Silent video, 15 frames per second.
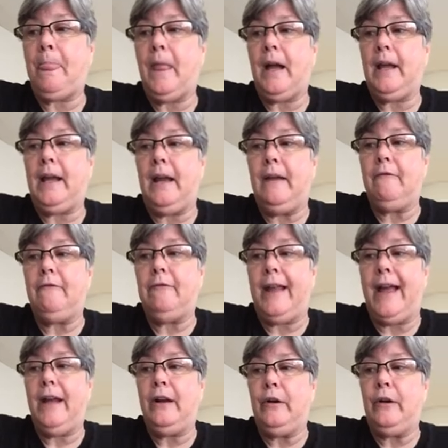Again,
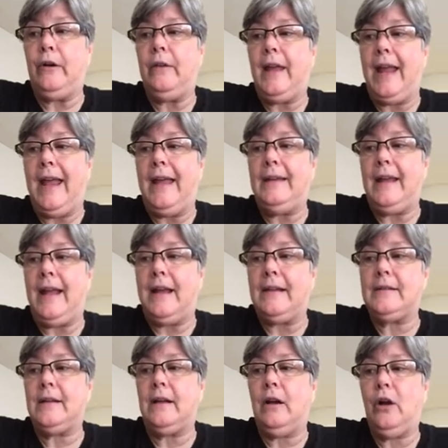Flat Earth and
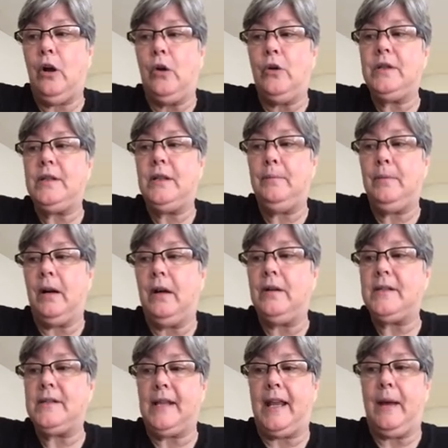NASA Hoax
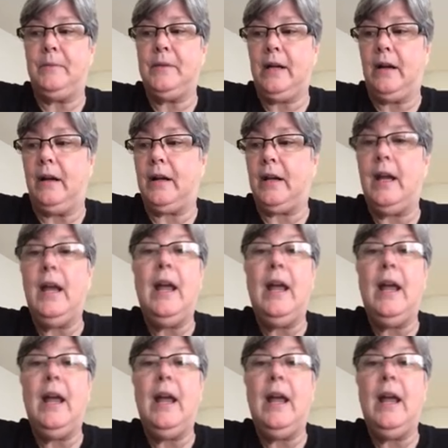Debunk Slam Dunk.